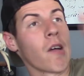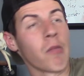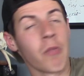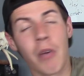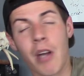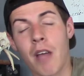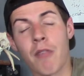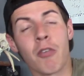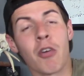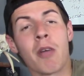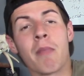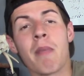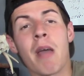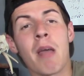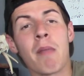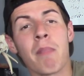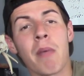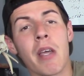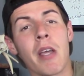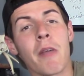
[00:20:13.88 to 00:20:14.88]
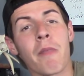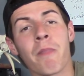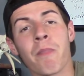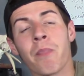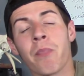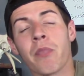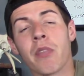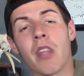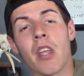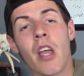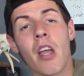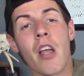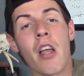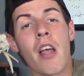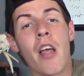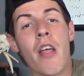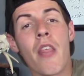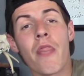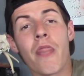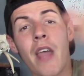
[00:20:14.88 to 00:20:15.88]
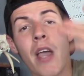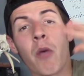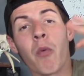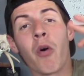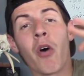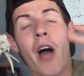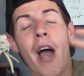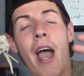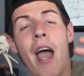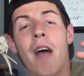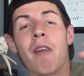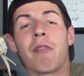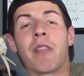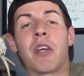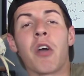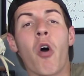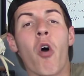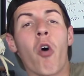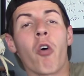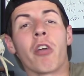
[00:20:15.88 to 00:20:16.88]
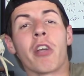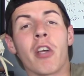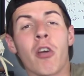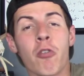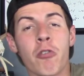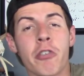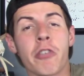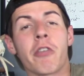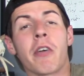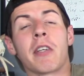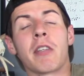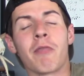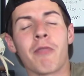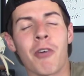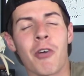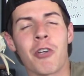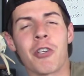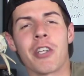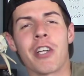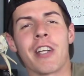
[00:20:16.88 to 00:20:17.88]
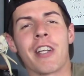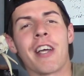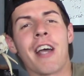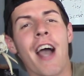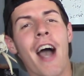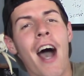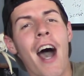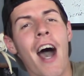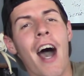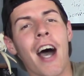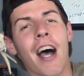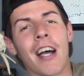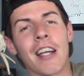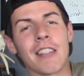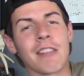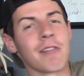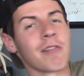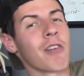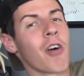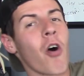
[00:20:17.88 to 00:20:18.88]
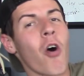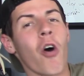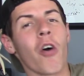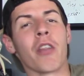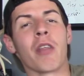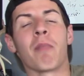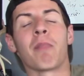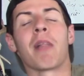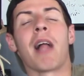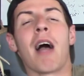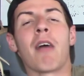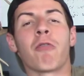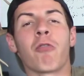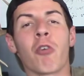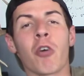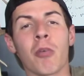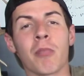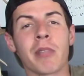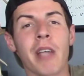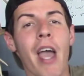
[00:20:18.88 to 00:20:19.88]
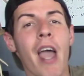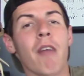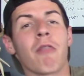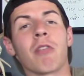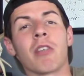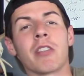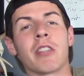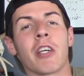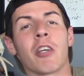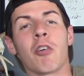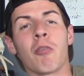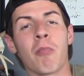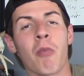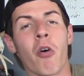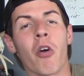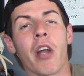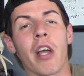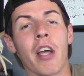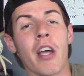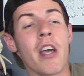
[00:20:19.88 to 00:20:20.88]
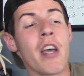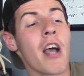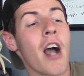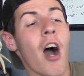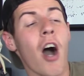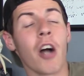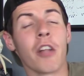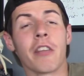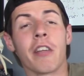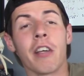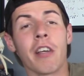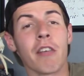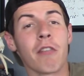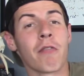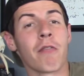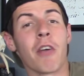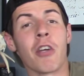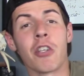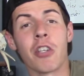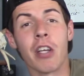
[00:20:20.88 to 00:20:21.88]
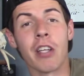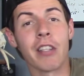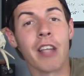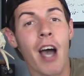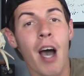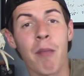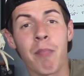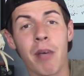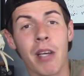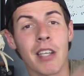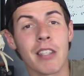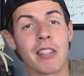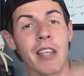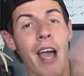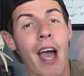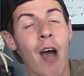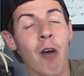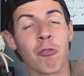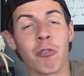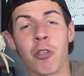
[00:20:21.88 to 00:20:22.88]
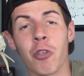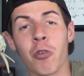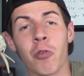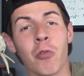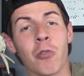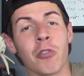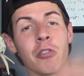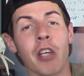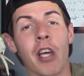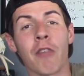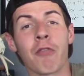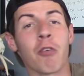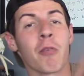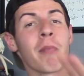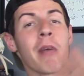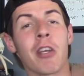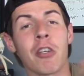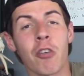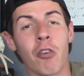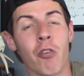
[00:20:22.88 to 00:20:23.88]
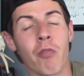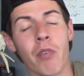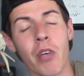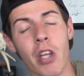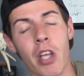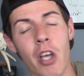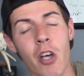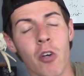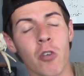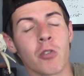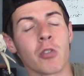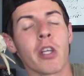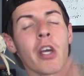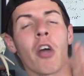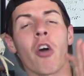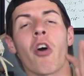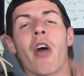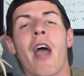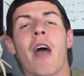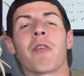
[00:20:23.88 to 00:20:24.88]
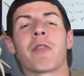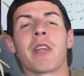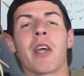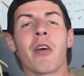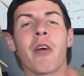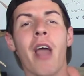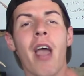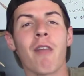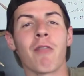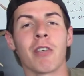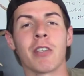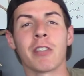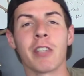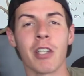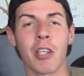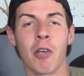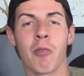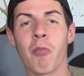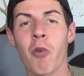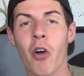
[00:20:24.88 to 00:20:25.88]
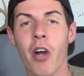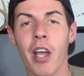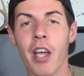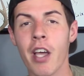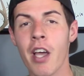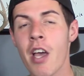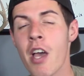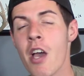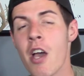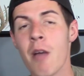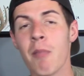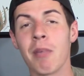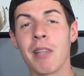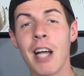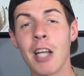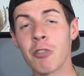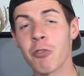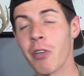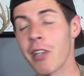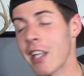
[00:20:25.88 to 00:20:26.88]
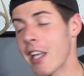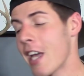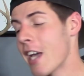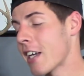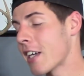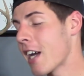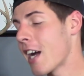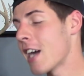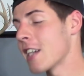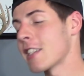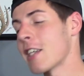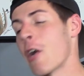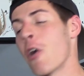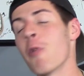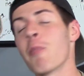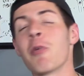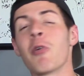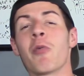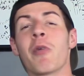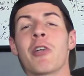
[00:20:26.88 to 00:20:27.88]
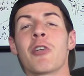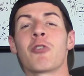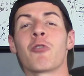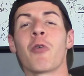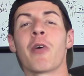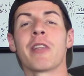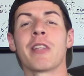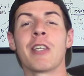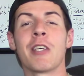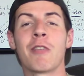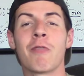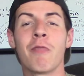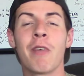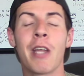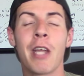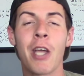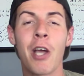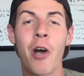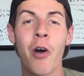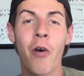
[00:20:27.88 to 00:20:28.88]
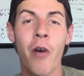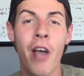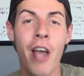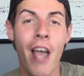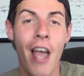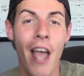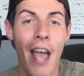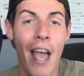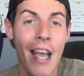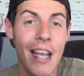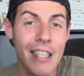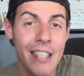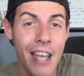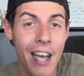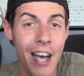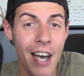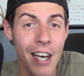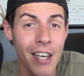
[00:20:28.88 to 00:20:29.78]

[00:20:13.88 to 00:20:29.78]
whatever it may be, they will have the audio strict version on all them platforms every single morning. Hunting, fishing topics, how-tos, informational videos, they are out there every single morning. But that's really it, guys. I hope you enjoyed this video, and